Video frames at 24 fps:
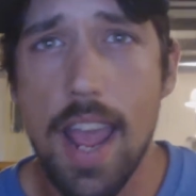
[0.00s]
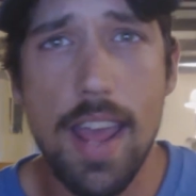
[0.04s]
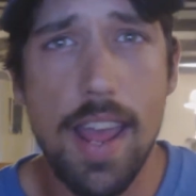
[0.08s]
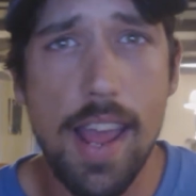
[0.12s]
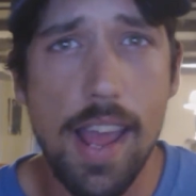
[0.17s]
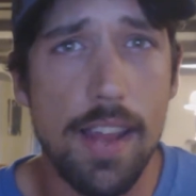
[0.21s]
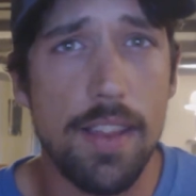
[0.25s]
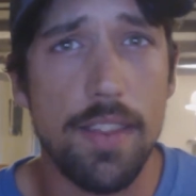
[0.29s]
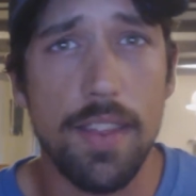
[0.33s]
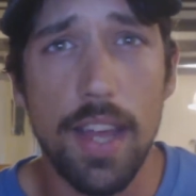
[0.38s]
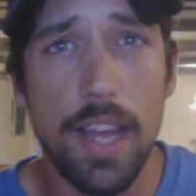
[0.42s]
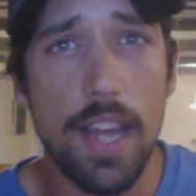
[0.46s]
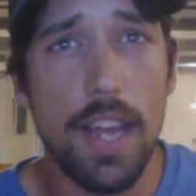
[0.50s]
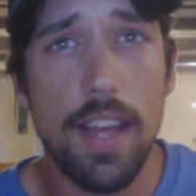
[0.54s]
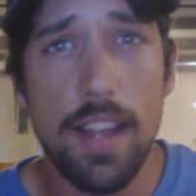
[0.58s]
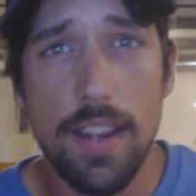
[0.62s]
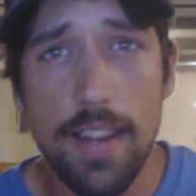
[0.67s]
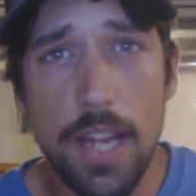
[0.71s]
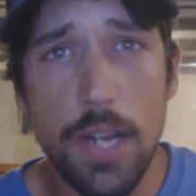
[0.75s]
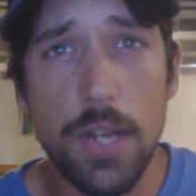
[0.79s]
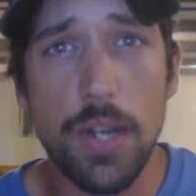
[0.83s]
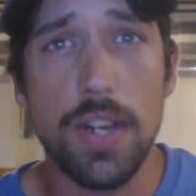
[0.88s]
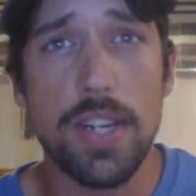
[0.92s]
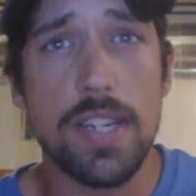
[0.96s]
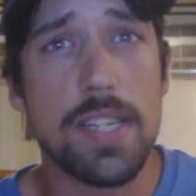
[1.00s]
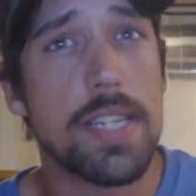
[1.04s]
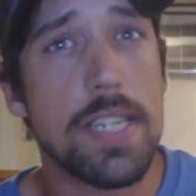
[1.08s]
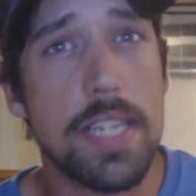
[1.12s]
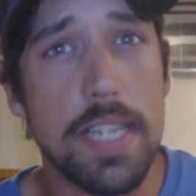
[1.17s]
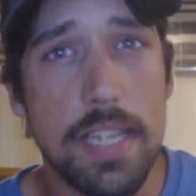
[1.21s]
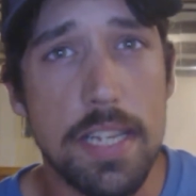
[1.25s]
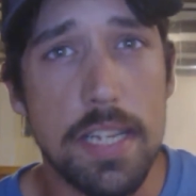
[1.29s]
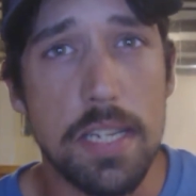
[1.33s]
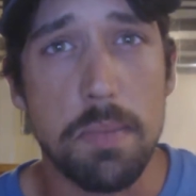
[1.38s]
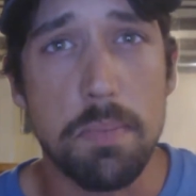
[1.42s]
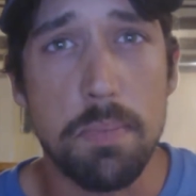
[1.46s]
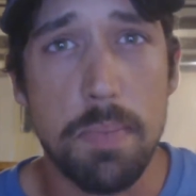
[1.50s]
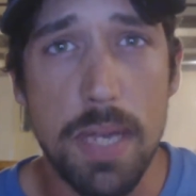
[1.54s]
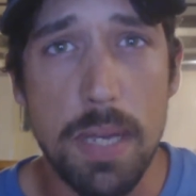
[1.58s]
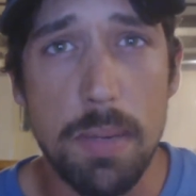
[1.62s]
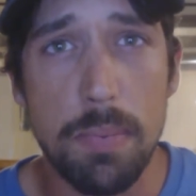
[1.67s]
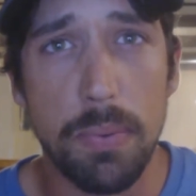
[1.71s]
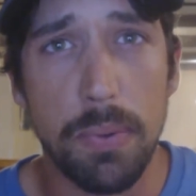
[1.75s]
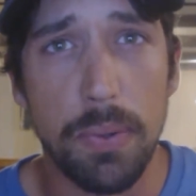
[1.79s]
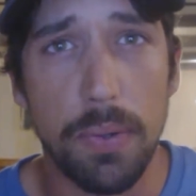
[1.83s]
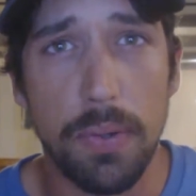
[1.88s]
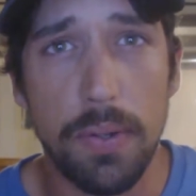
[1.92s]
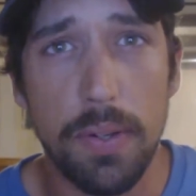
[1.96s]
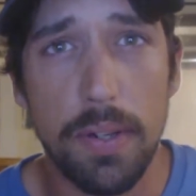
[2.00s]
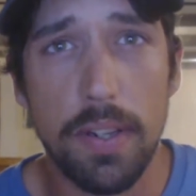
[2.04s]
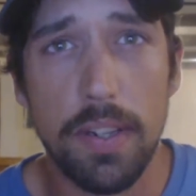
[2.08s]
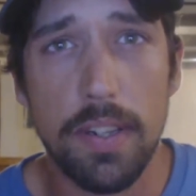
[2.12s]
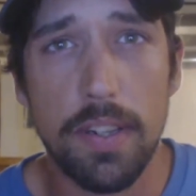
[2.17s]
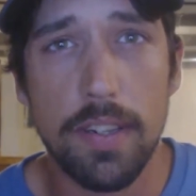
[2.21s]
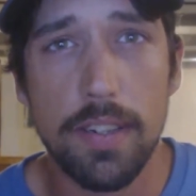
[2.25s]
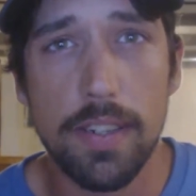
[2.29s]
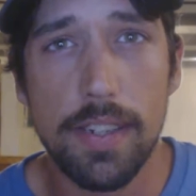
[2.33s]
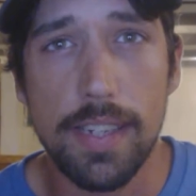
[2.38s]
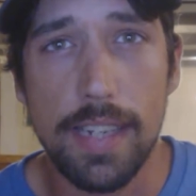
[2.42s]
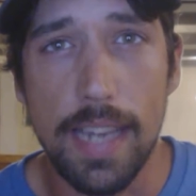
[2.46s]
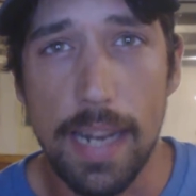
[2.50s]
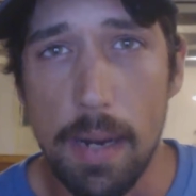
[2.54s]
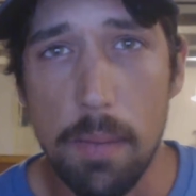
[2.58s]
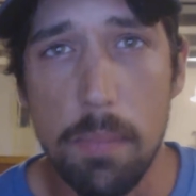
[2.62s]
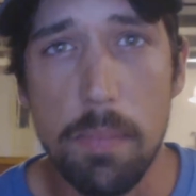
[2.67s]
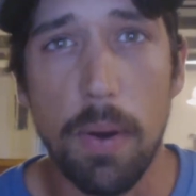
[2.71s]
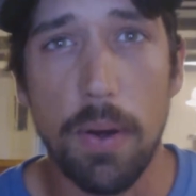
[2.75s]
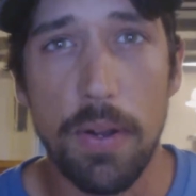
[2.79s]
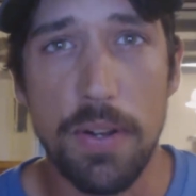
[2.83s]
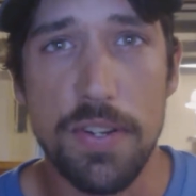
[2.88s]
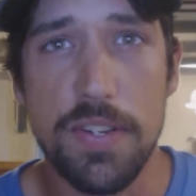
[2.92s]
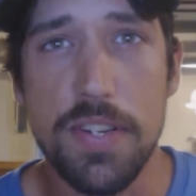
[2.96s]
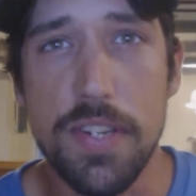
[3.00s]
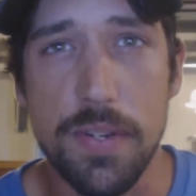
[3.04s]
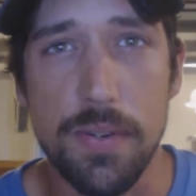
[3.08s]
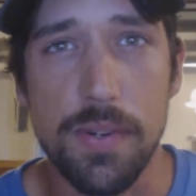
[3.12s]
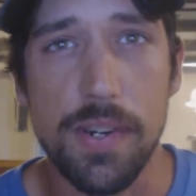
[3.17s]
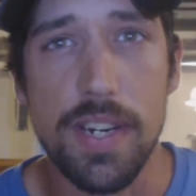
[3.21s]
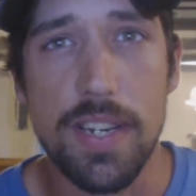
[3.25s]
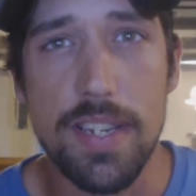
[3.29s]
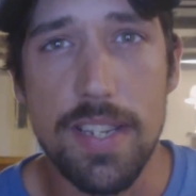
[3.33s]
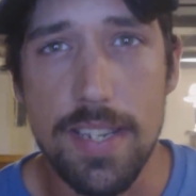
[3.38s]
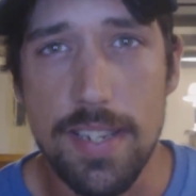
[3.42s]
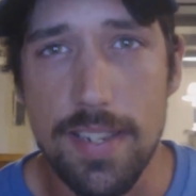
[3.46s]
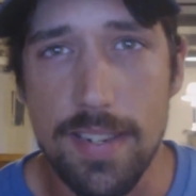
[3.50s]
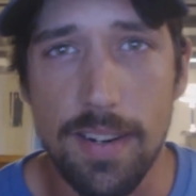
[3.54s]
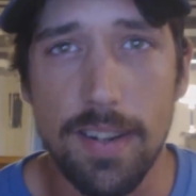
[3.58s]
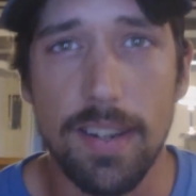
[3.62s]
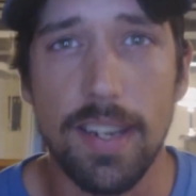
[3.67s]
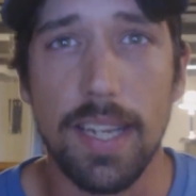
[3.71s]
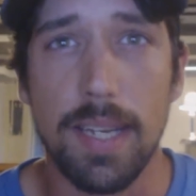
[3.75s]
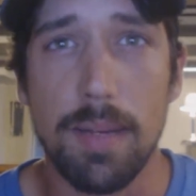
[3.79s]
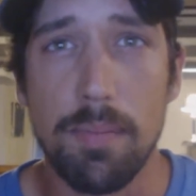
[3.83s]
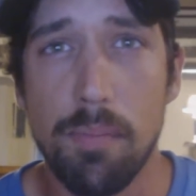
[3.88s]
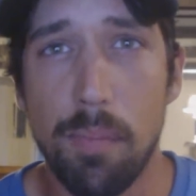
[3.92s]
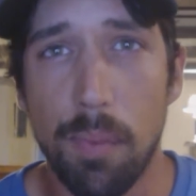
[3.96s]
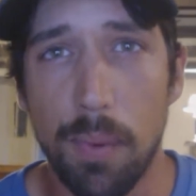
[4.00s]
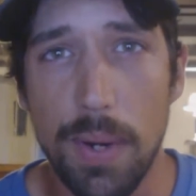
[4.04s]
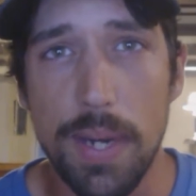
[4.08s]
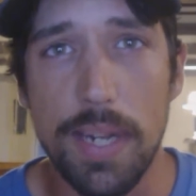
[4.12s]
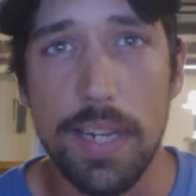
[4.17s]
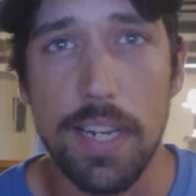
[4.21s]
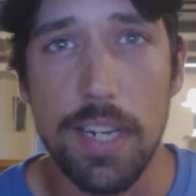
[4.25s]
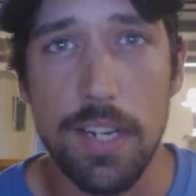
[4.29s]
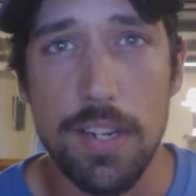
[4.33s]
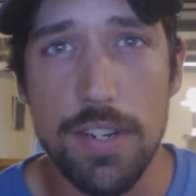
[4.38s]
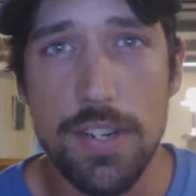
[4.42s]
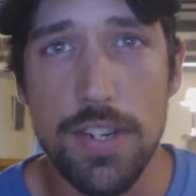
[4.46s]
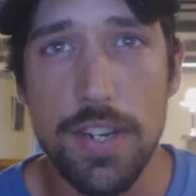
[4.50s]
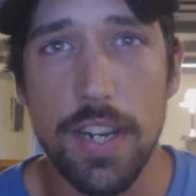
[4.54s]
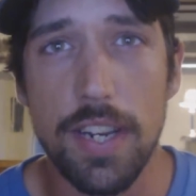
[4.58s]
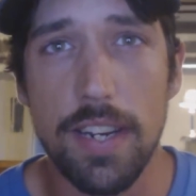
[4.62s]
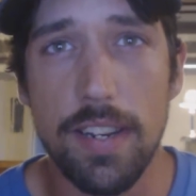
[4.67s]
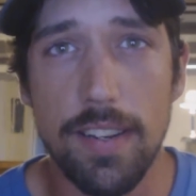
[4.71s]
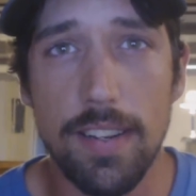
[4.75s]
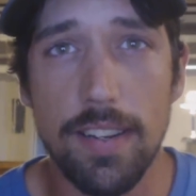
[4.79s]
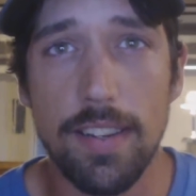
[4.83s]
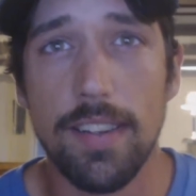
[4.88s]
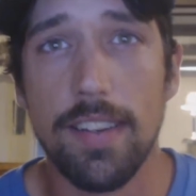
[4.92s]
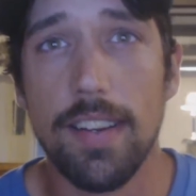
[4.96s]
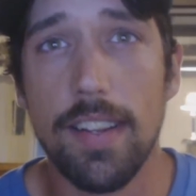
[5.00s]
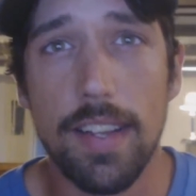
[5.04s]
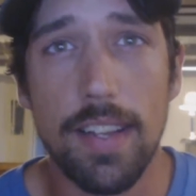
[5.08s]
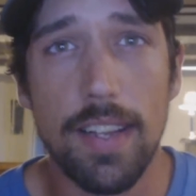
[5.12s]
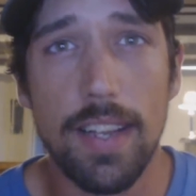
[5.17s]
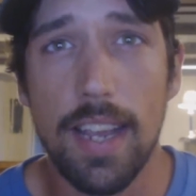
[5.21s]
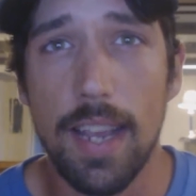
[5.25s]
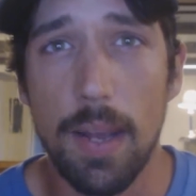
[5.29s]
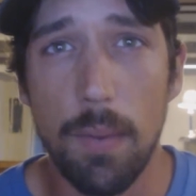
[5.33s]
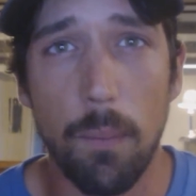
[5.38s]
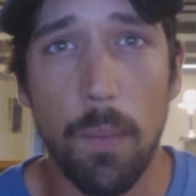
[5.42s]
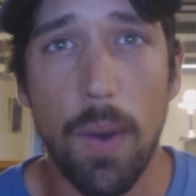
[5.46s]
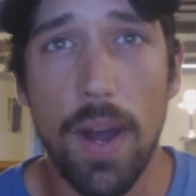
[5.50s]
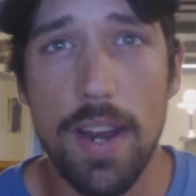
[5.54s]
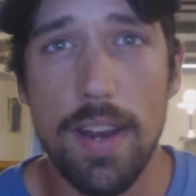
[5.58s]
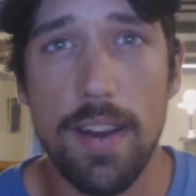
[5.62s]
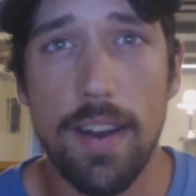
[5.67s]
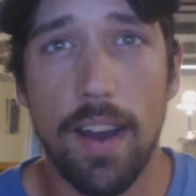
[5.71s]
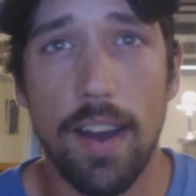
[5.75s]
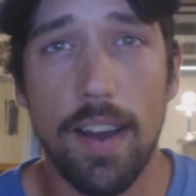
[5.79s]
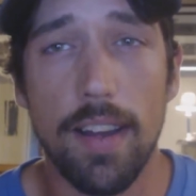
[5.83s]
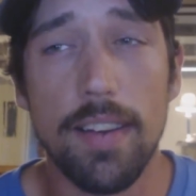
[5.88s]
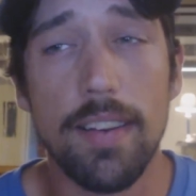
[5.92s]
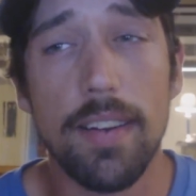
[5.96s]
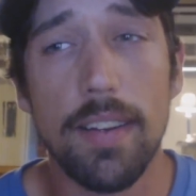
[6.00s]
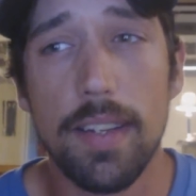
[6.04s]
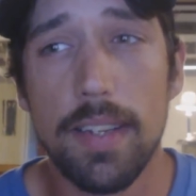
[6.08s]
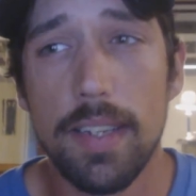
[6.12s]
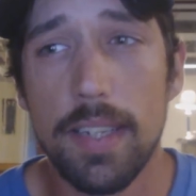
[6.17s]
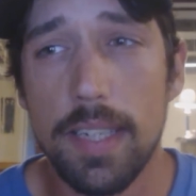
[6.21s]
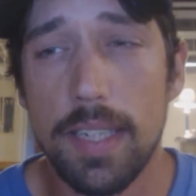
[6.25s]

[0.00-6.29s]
Yeah, then you're going to see these people get up on the streets and start, like, breaking shit and whatnot.